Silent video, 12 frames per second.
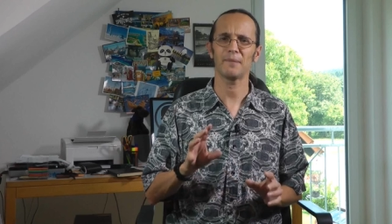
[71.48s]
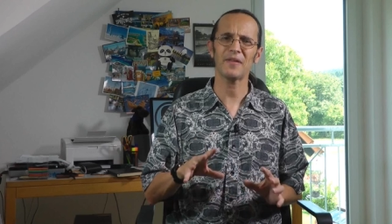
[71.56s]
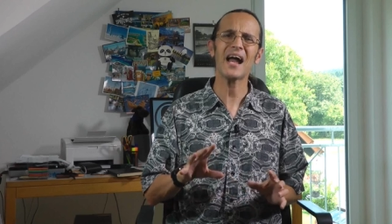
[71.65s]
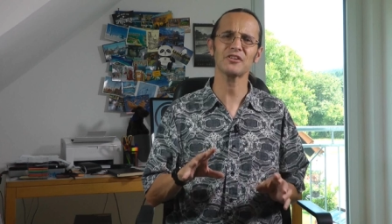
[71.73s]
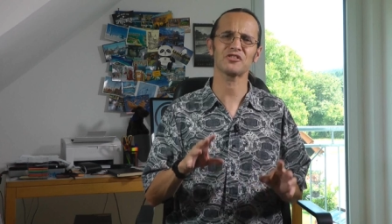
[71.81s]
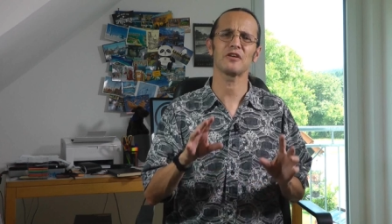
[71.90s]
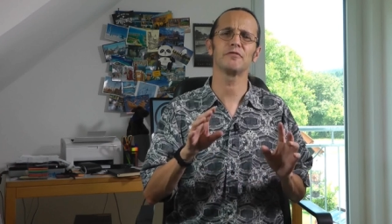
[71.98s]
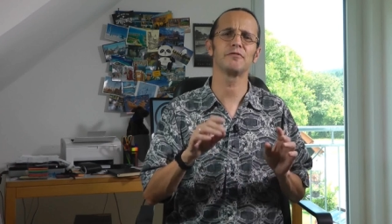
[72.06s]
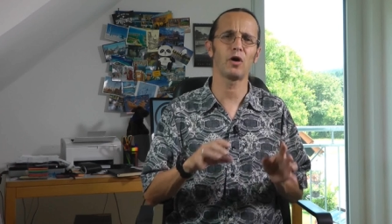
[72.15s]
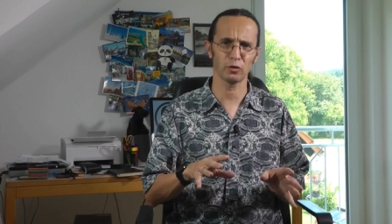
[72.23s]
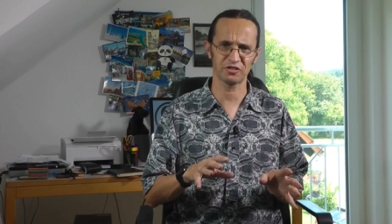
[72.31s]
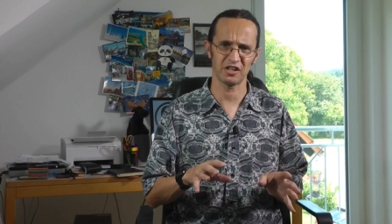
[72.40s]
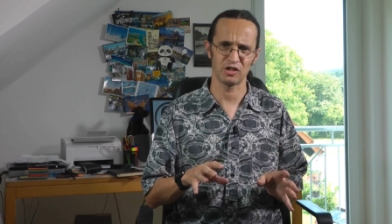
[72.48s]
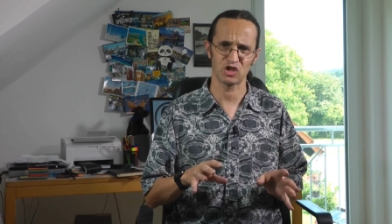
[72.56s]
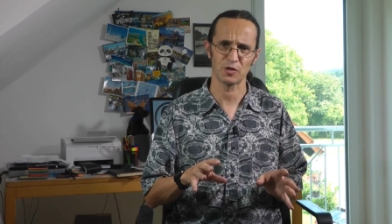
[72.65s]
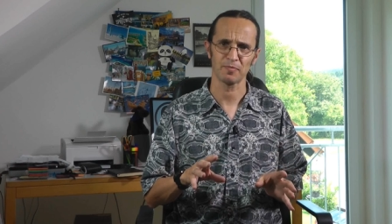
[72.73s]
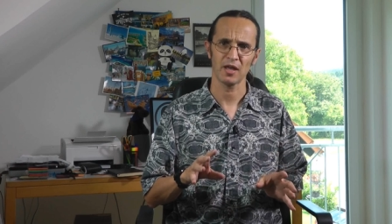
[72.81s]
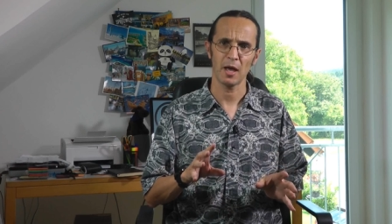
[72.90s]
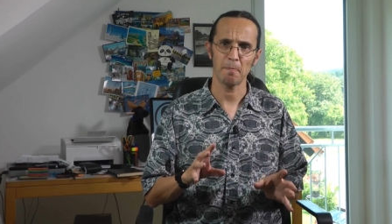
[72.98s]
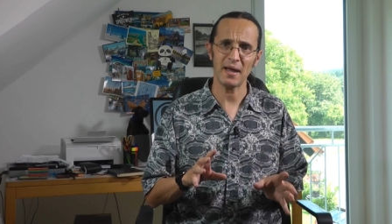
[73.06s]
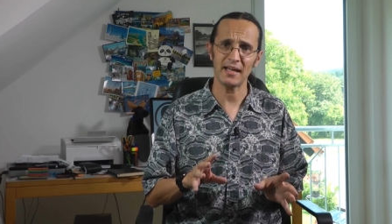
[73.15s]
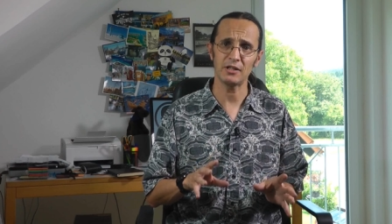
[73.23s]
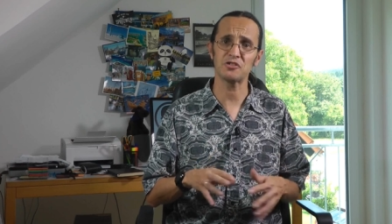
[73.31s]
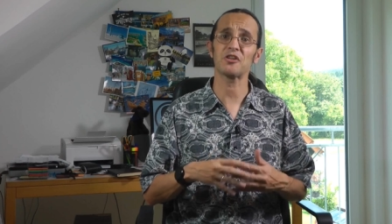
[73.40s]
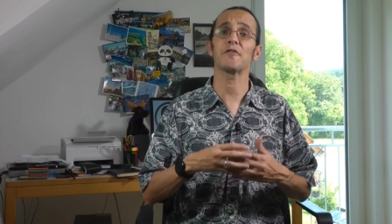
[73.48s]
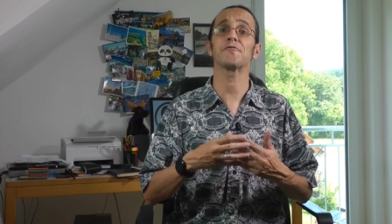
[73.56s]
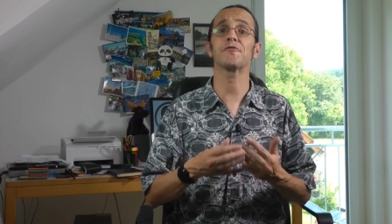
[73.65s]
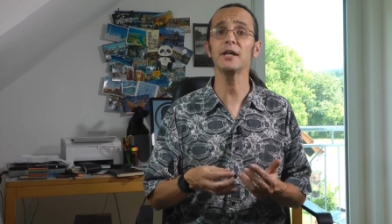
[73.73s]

Now that's voltage. Main's